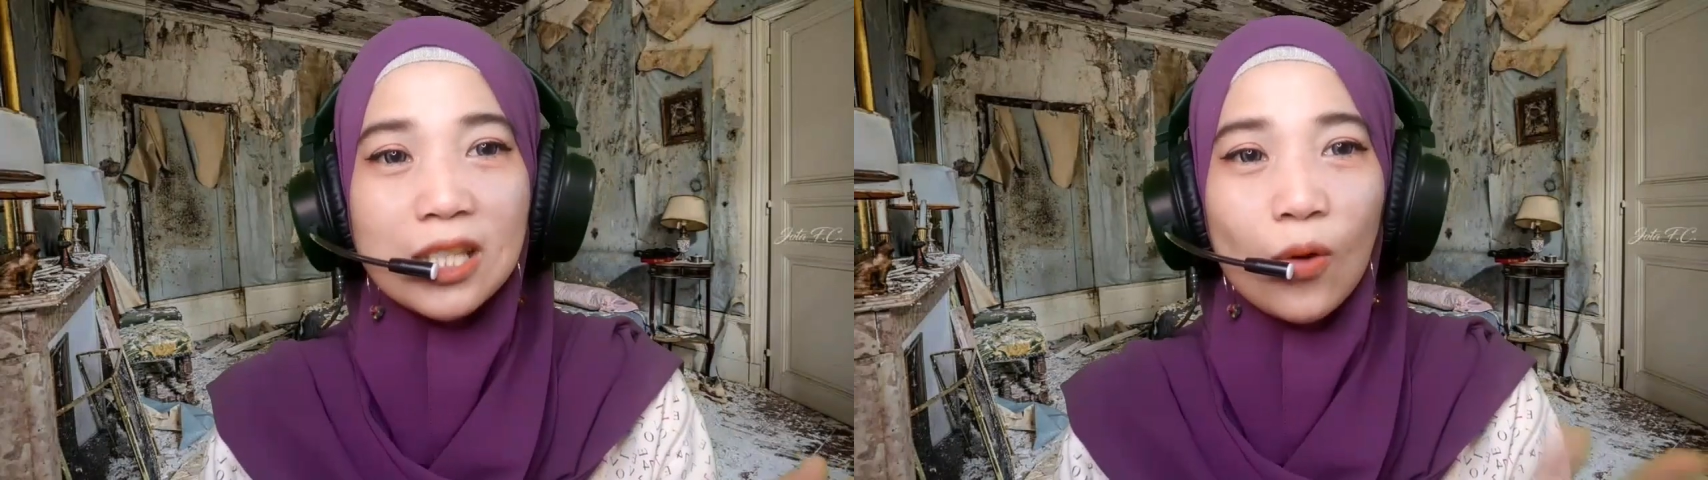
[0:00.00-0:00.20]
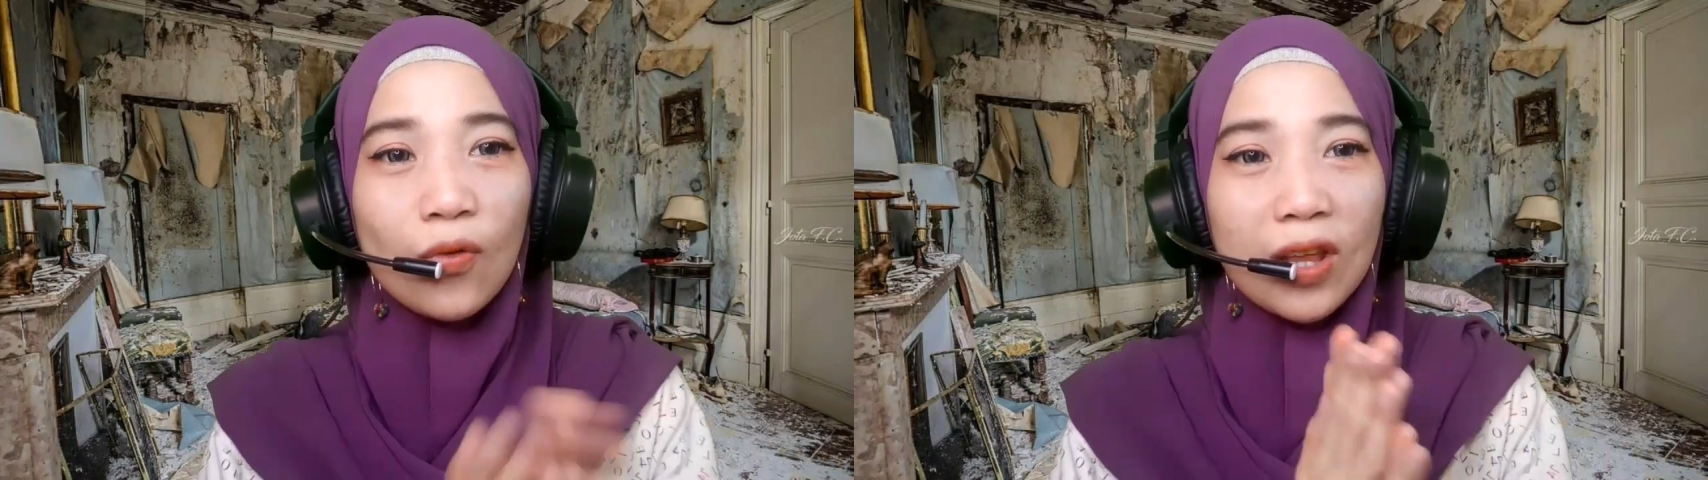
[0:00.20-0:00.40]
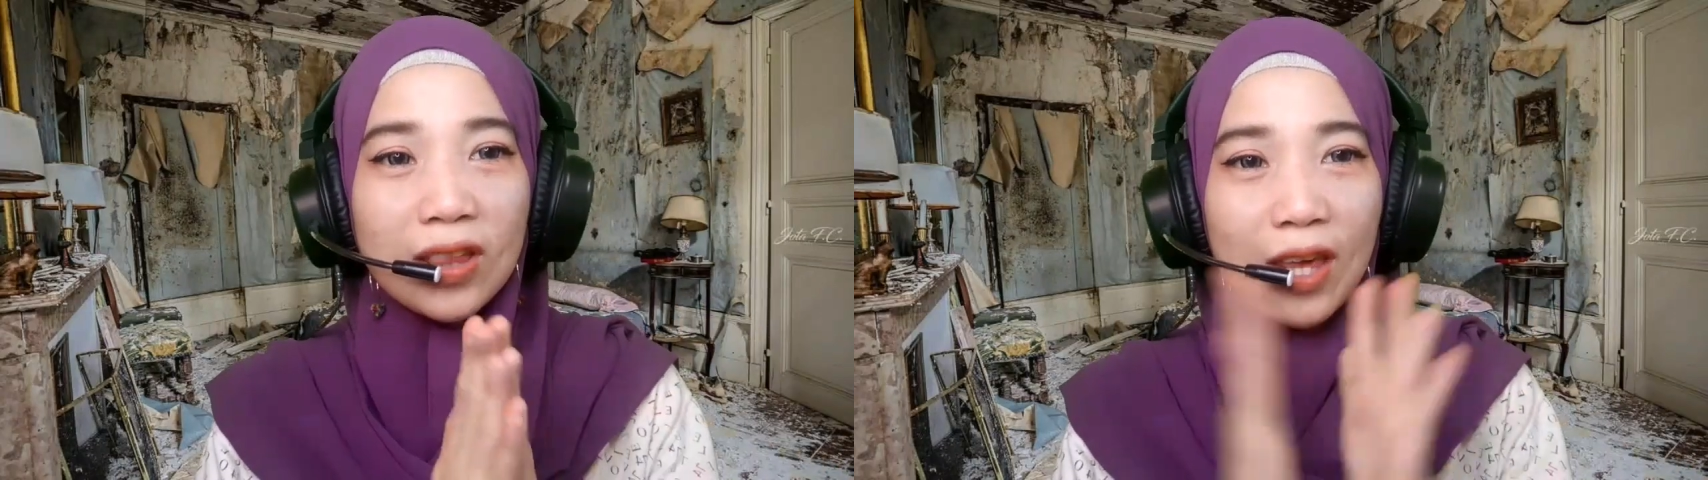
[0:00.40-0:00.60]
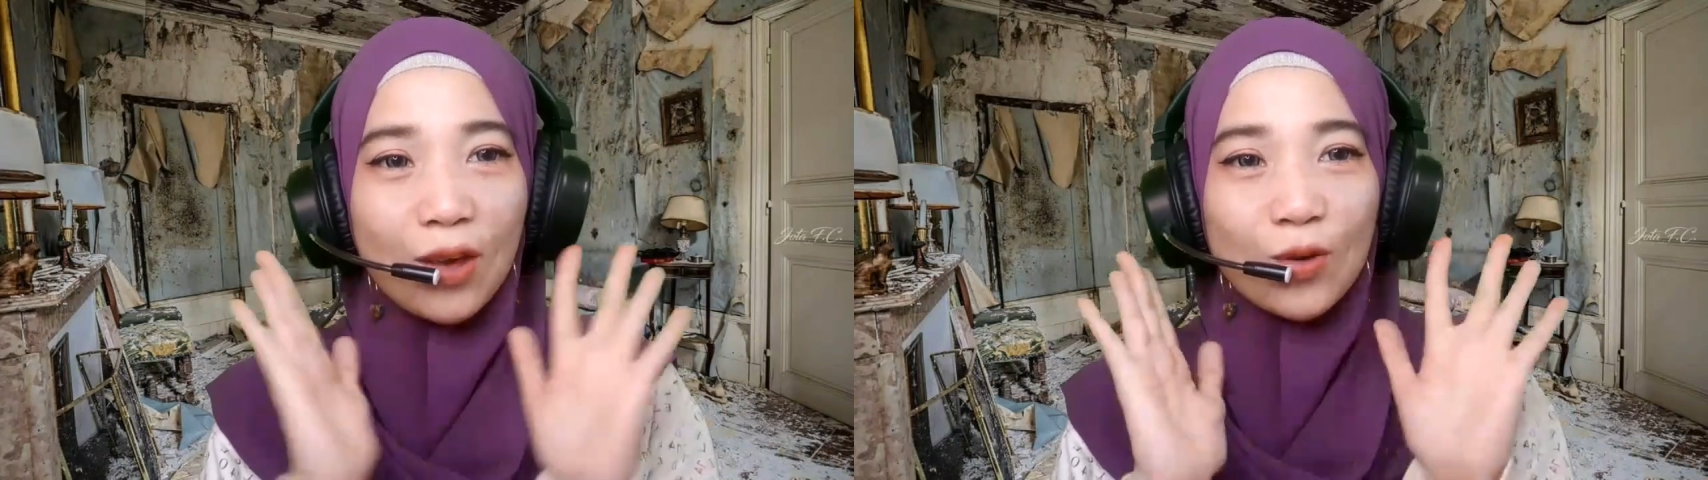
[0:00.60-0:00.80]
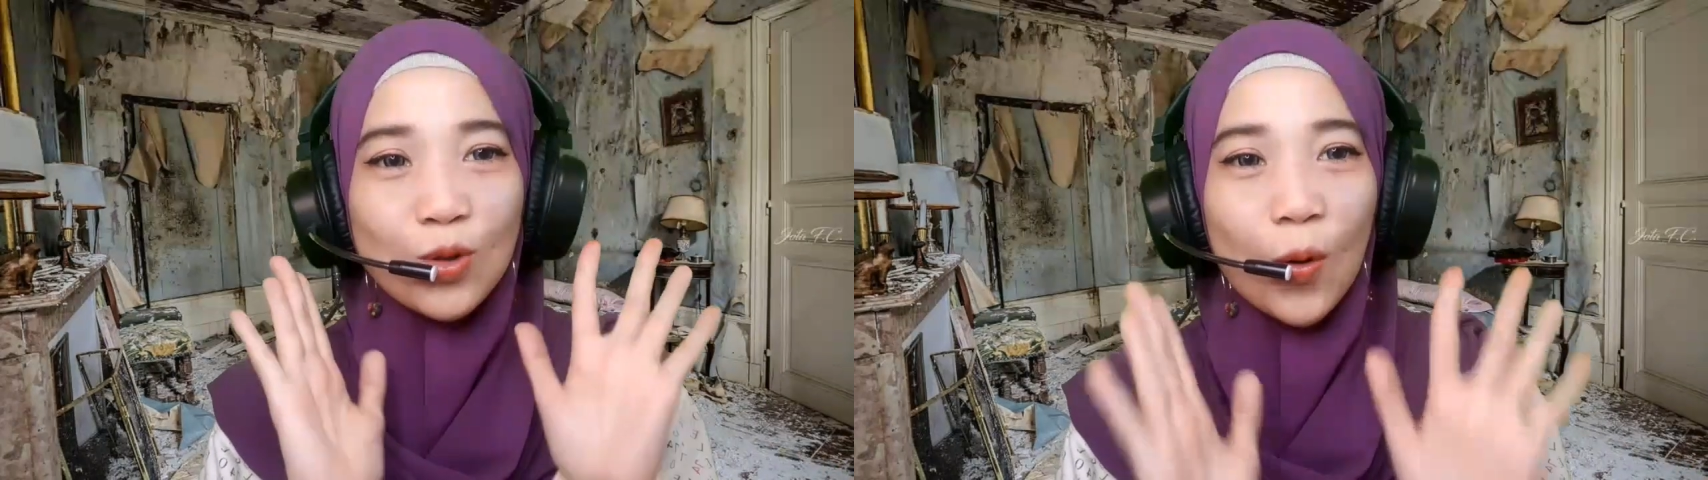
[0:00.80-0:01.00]
So very
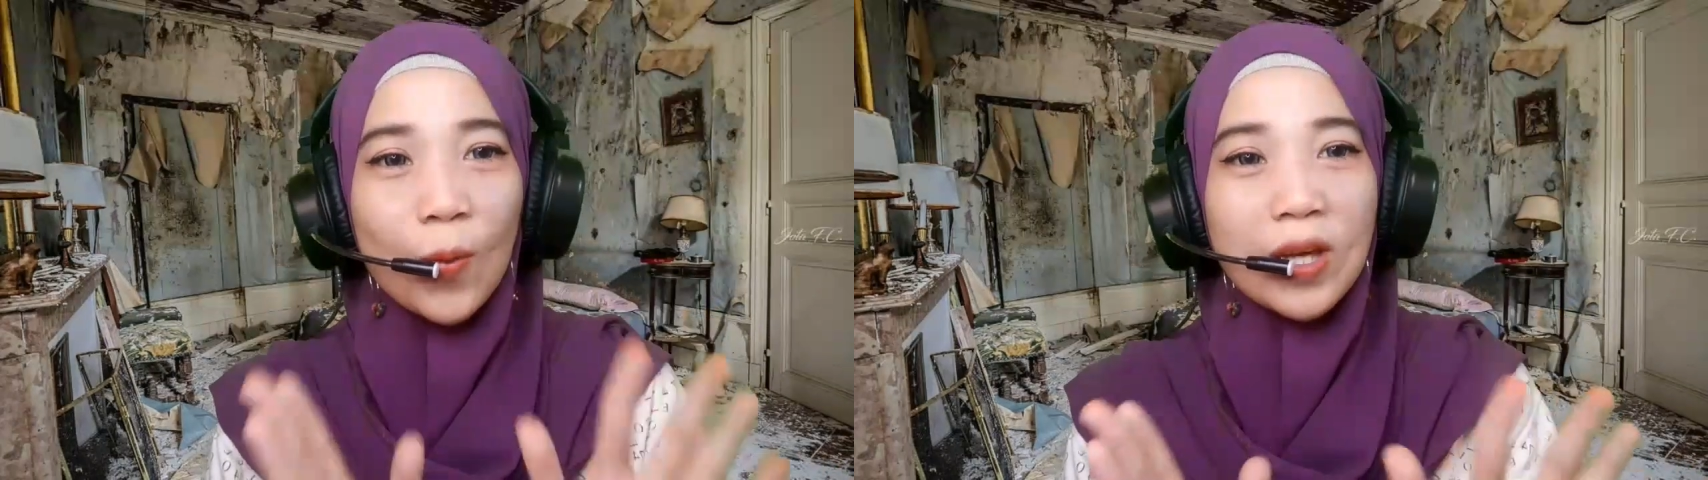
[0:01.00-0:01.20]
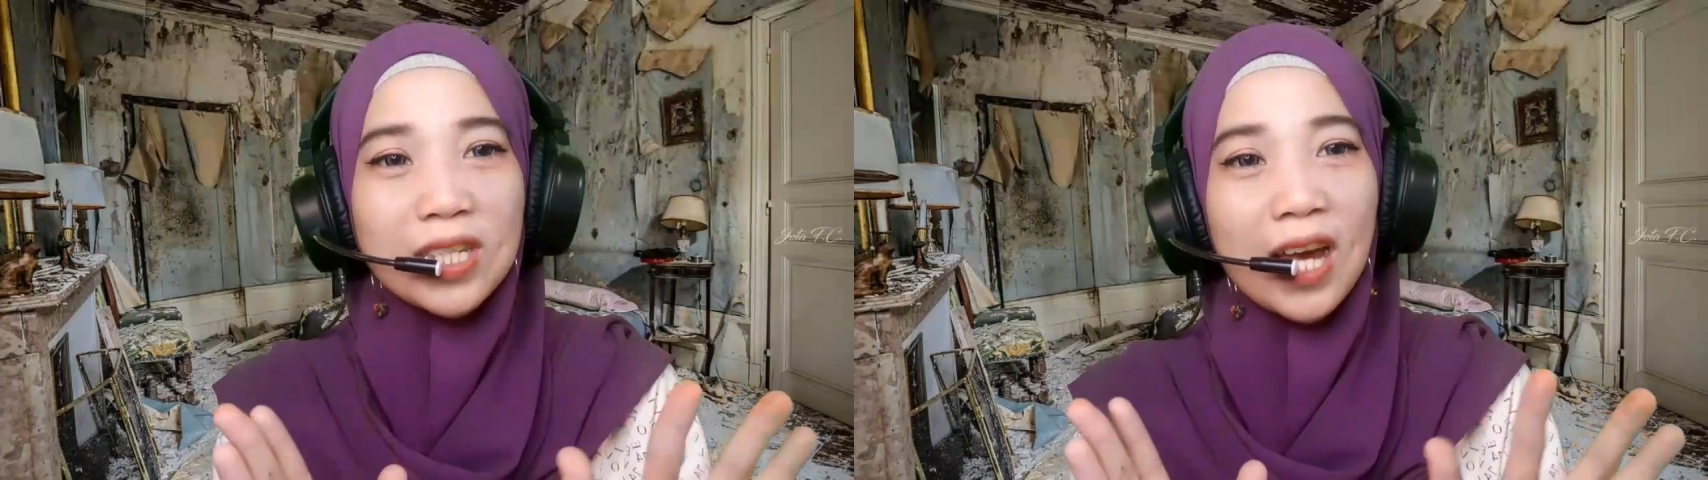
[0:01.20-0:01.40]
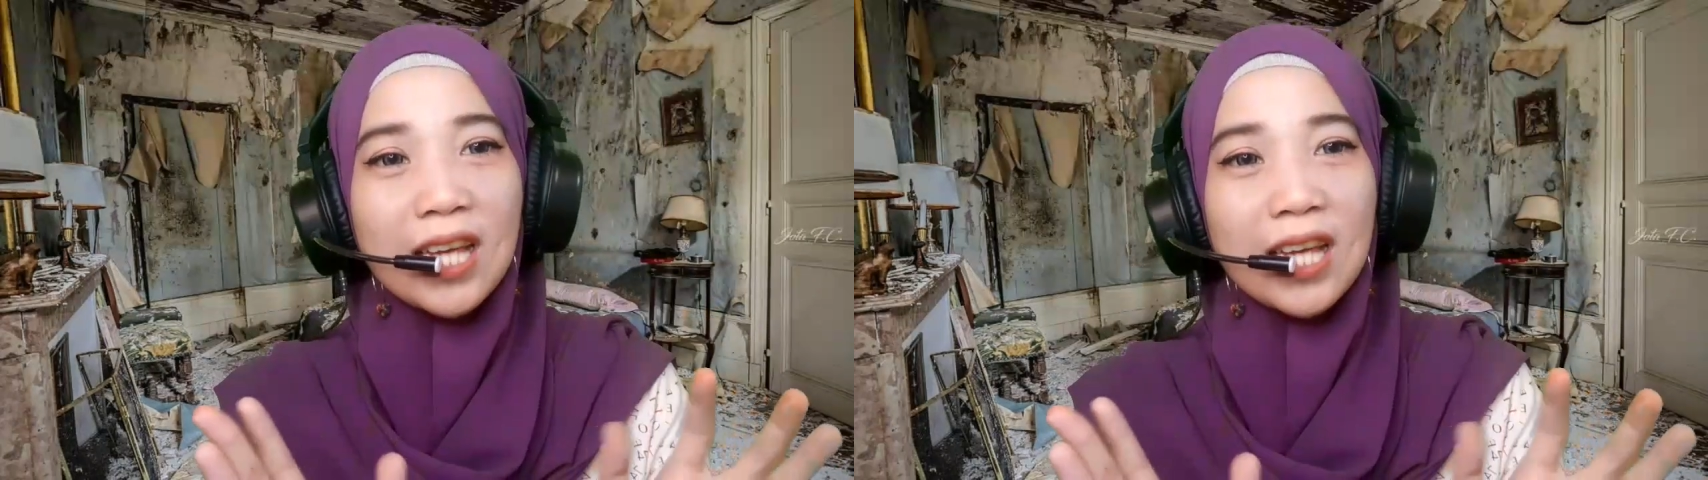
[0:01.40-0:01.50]
thank you so much,